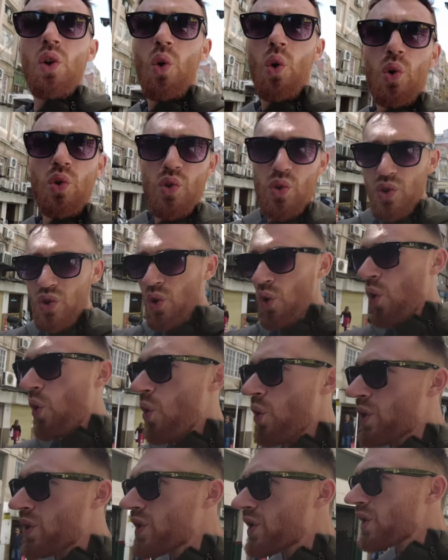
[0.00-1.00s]
or New
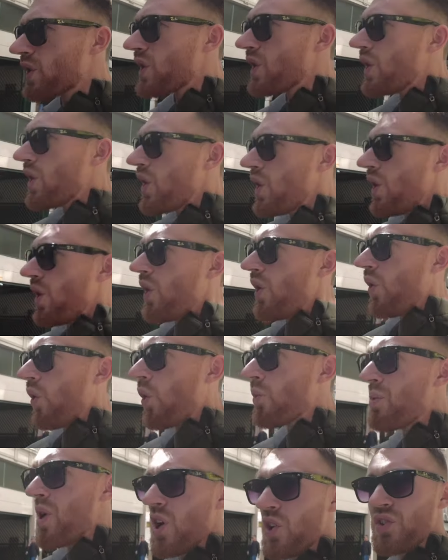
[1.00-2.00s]
York
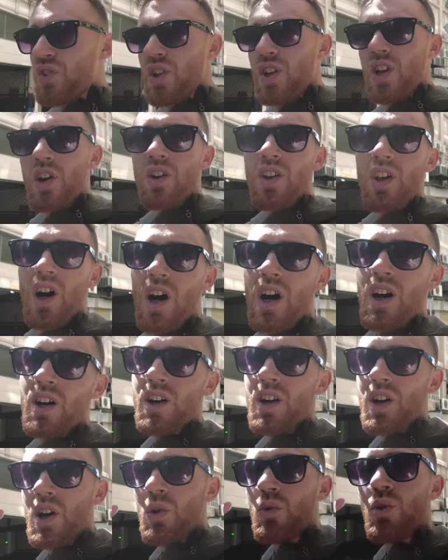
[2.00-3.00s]
or Barcelona
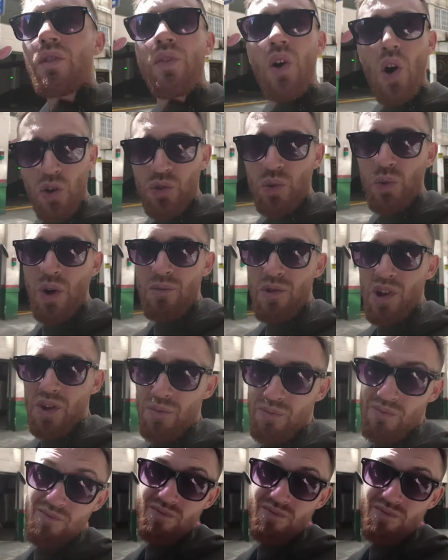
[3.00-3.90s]
with hot women.